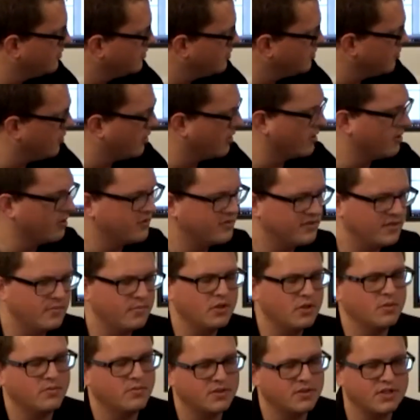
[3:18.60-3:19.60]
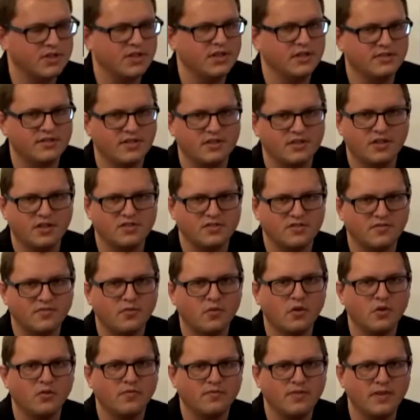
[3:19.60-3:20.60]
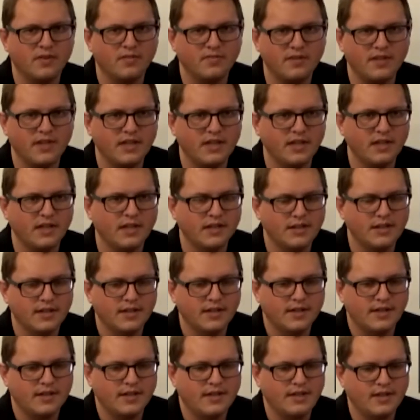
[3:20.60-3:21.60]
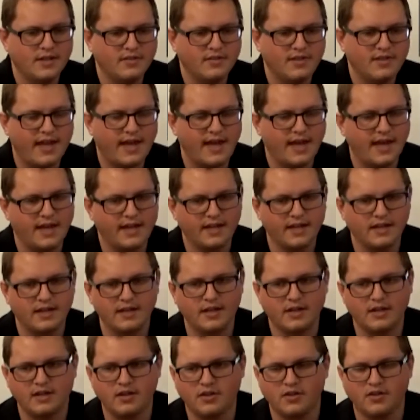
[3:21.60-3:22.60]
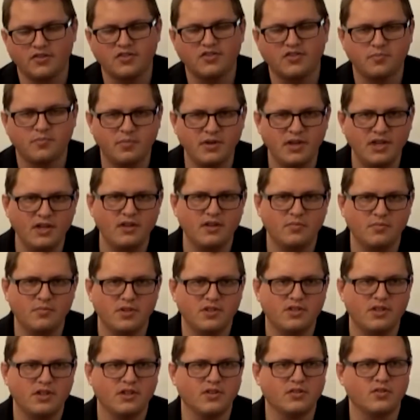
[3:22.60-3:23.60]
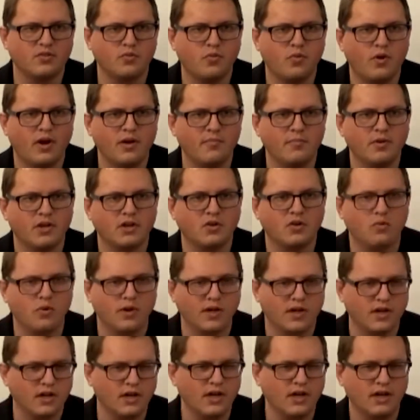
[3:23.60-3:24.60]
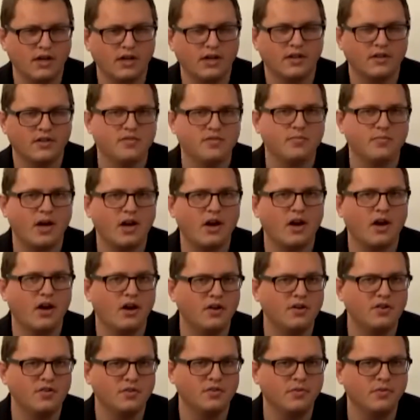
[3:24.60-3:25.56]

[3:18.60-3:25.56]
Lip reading: to on a similar machine such as a 450 is that the speed of the machine is quite a bit quicker. It's about 100